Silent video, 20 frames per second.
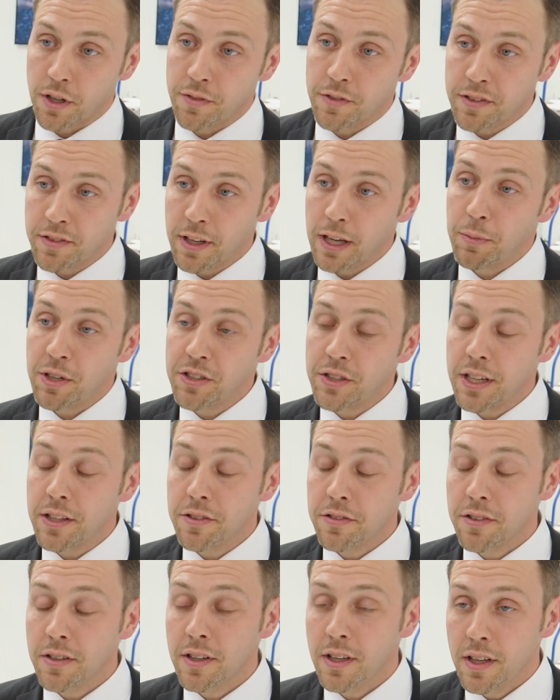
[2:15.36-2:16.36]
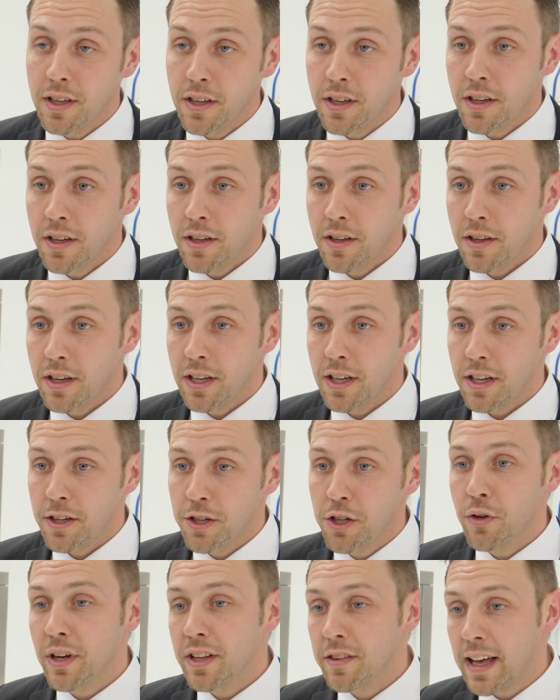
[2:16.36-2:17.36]
of the same machines.
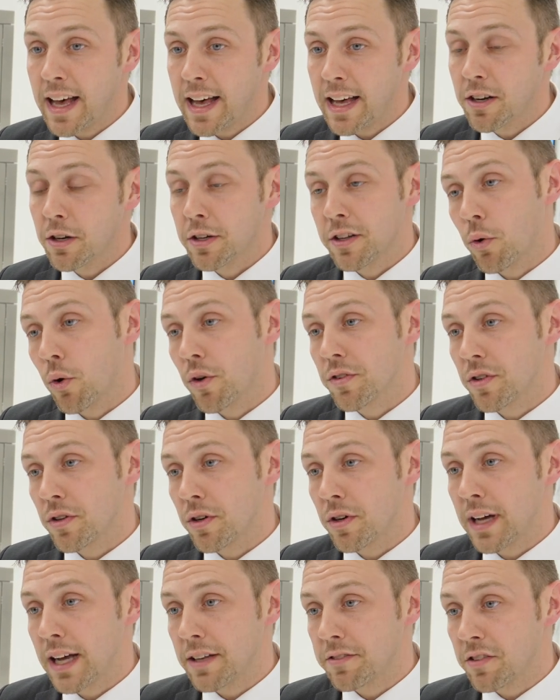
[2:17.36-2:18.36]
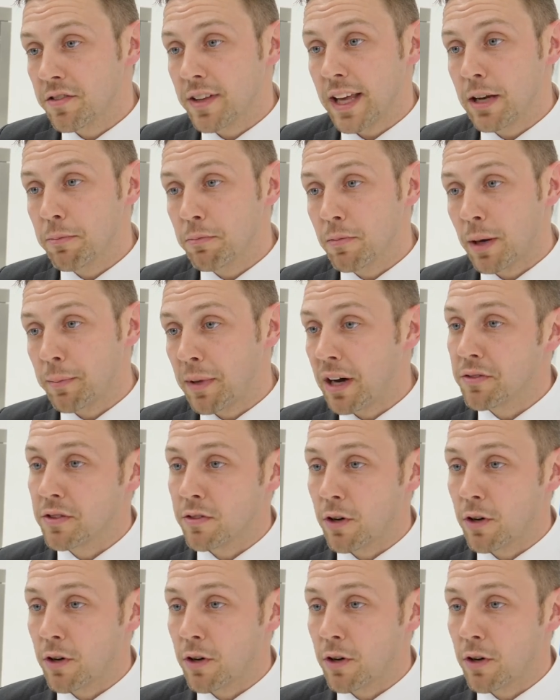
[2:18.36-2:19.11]
Doing that, it also has the same amount